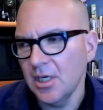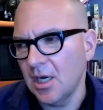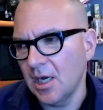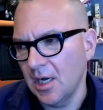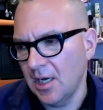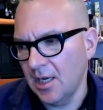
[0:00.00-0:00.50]

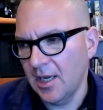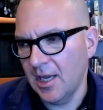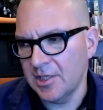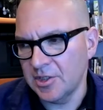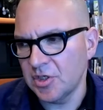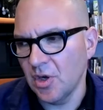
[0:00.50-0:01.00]
uh,
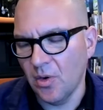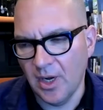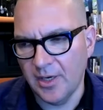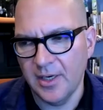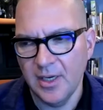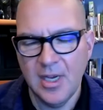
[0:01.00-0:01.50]
and so
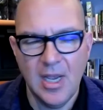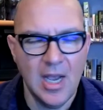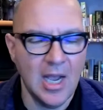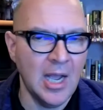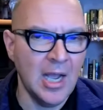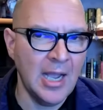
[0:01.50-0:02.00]
on.
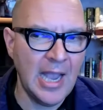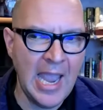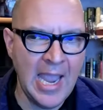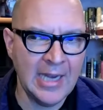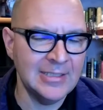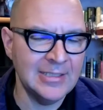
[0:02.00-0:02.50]
Uh,
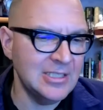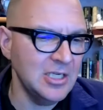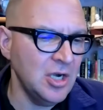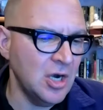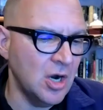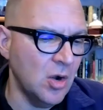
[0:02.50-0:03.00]
and
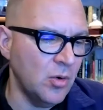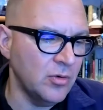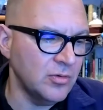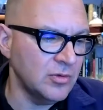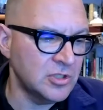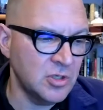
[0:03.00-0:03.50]
you
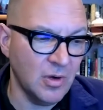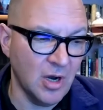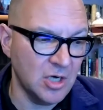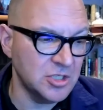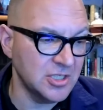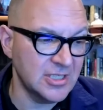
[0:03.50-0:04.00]
know, to a
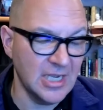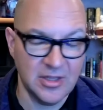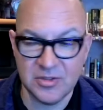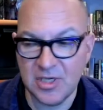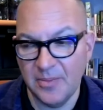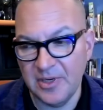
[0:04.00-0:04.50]
large extent,
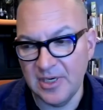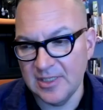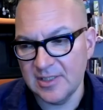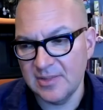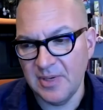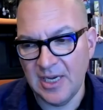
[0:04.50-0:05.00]
those
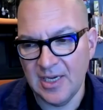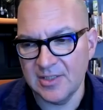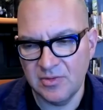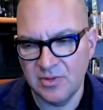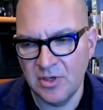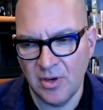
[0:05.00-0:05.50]
companies,
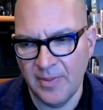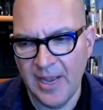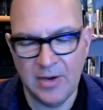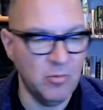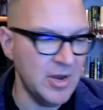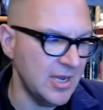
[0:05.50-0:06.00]
because Europe
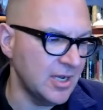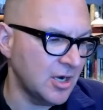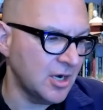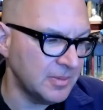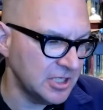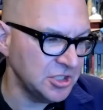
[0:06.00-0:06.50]
had weak
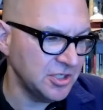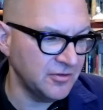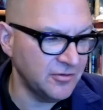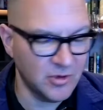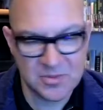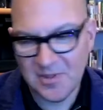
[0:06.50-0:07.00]
competition
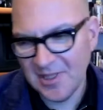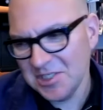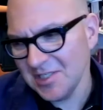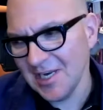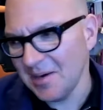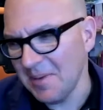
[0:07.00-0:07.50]
enforcement, they
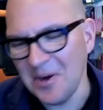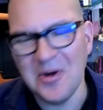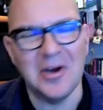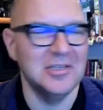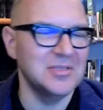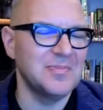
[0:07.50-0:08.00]
just let
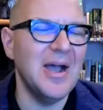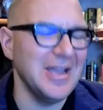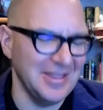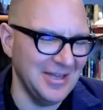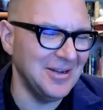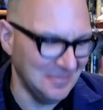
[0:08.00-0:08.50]
Americans
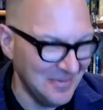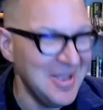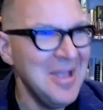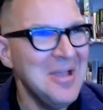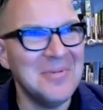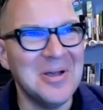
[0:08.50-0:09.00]
buy them.
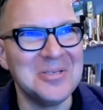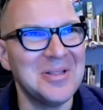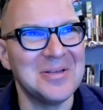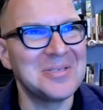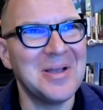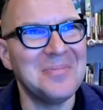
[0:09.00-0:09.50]
Most of
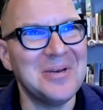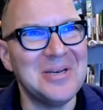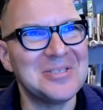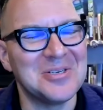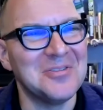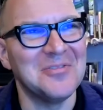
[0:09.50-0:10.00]
those
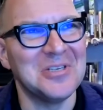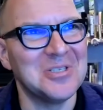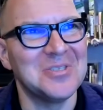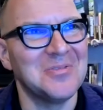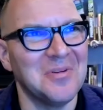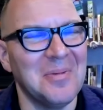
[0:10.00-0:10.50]
companies are
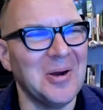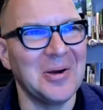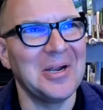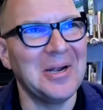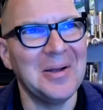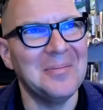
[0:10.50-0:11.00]
divisions of
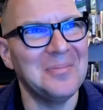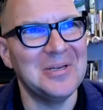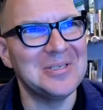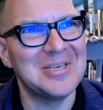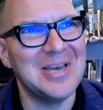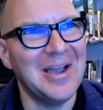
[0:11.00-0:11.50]
American
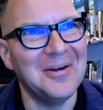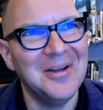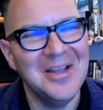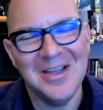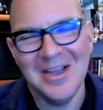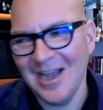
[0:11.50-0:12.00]
companies now.
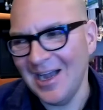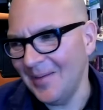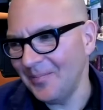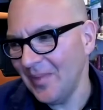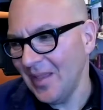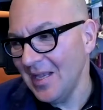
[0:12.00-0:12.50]

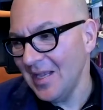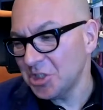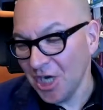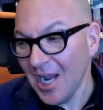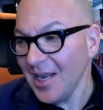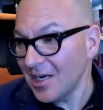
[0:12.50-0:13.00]
Um,
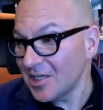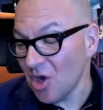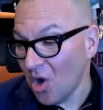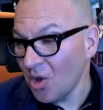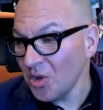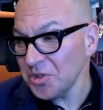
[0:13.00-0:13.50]
China is
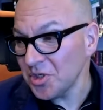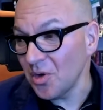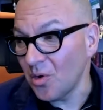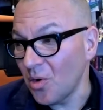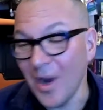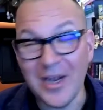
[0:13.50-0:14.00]

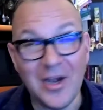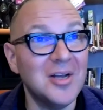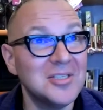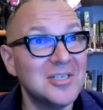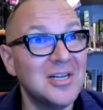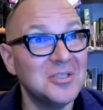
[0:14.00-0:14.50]
also quite
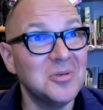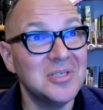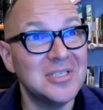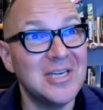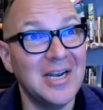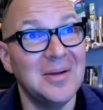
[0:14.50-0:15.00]
hostile to
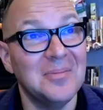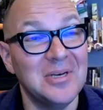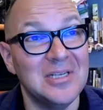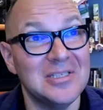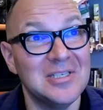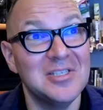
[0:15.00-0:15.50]
its tech
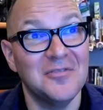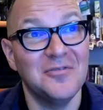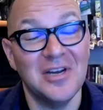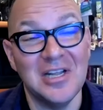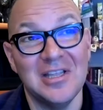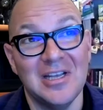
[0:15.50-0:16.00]
companies. This is the
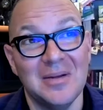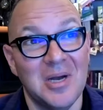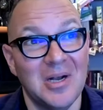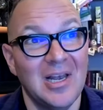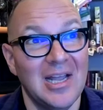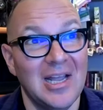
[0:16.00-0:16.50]
funny thing
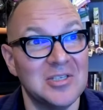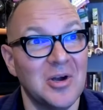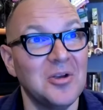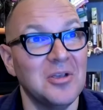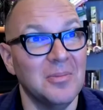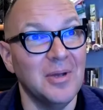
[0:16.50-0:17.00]
about Clegg's
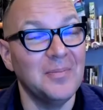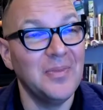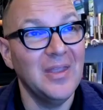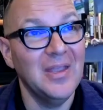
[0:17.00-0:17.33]
argument,